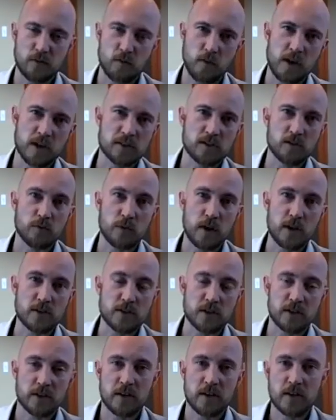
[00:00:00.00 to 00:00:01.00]
whereas the
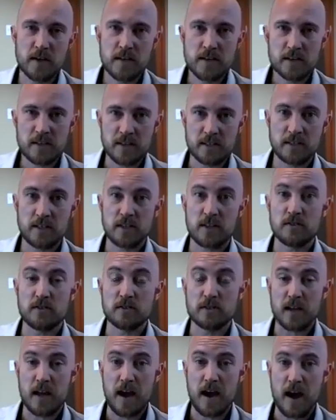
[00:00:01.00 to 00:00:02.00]
renter
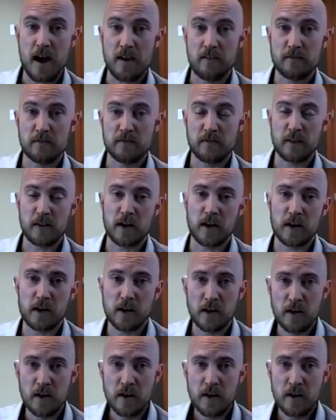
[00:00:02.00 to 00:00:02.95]
continues to have their